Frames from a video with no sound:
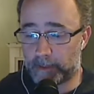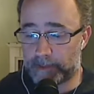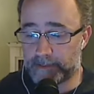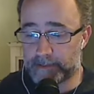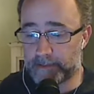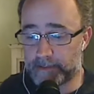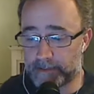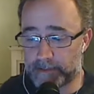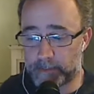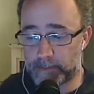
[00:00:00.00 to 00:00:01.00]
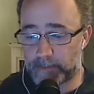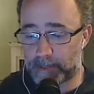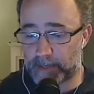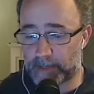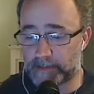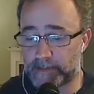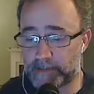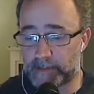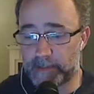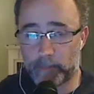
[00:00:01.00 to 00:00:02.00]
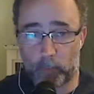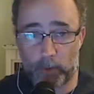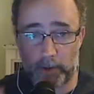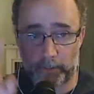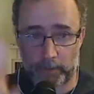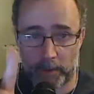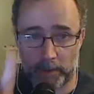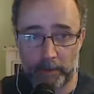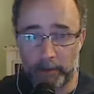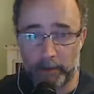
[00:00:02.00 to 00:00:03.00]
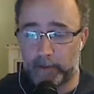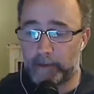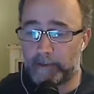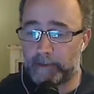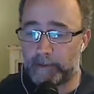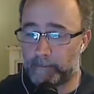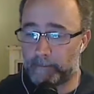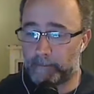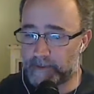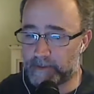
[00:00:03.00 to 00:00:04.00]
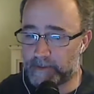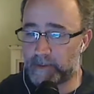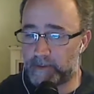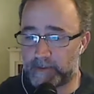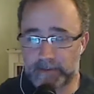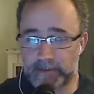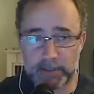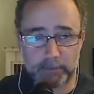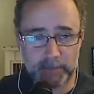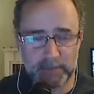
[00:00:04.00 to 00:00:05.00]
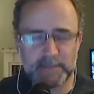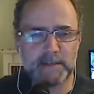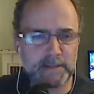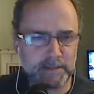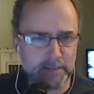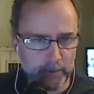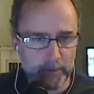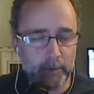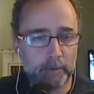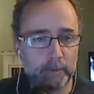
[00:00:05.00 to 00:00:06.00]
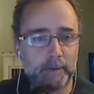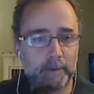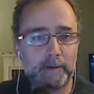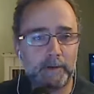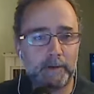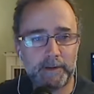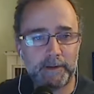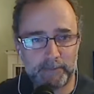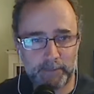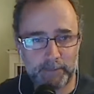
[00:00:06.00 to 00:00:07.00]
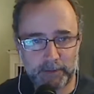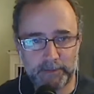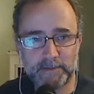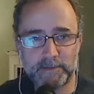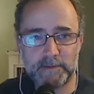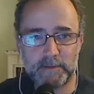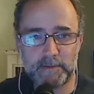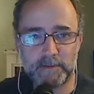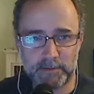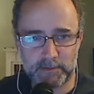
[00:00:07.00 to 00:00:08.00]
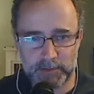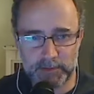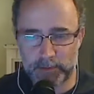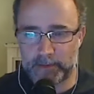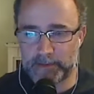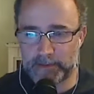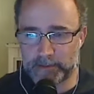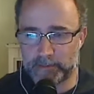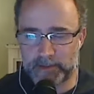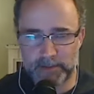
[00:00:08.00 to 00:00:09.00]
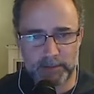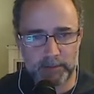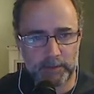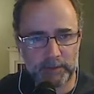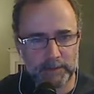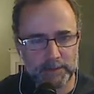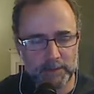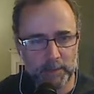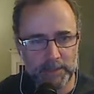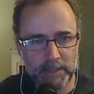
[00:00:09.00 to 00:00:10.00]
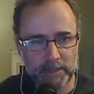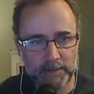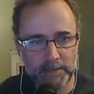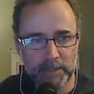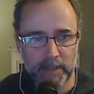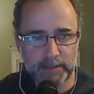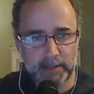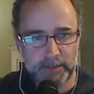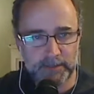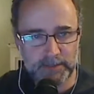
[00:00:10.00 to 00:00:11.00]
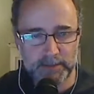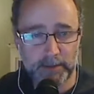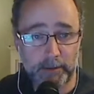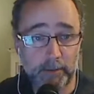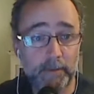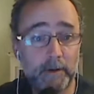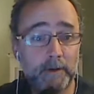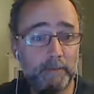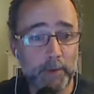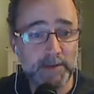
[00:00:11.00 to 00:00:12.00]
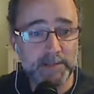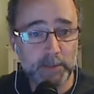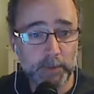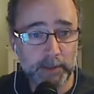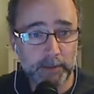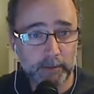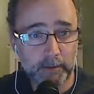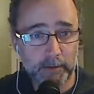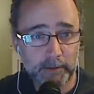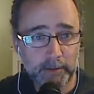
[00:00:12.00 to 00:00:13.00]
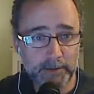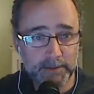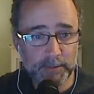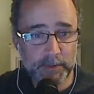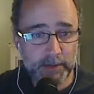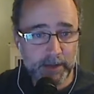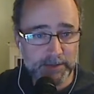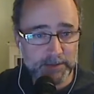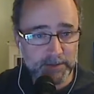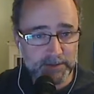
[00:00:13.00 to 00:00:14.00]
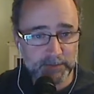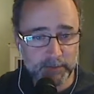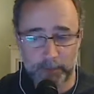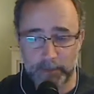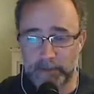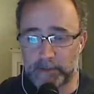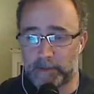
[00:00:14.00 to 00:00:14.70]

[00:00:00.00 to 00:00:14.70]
18 subtasks in one run. Now, these are some of the things this is the scenario that they've built to try to, because like the DARPA challenge, they had kind of this scenario of rescuing in some kind of hazardous environment.